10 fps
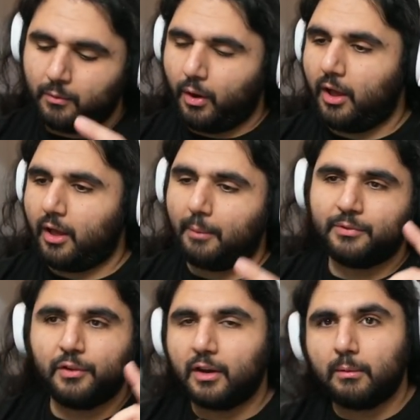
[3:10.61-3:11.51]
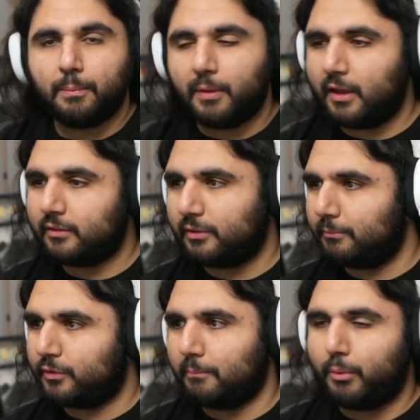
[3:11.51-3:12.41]
Uh, I'm still going to be playing
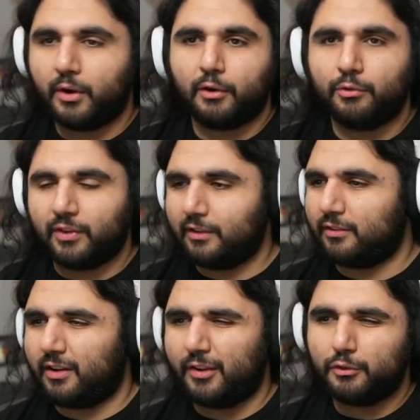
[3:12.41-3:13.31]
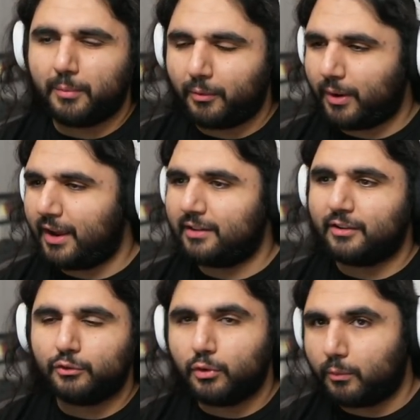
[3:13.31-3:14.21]
some some Burning Crusade stuff. I'll do my raids,
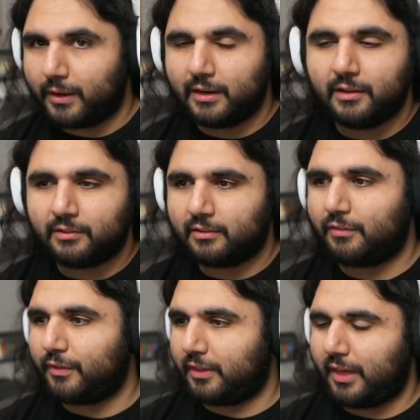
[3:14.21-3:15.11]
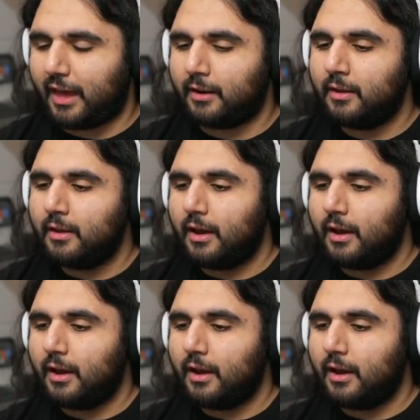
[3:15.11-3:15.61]
I'll do arenas, stuff like that.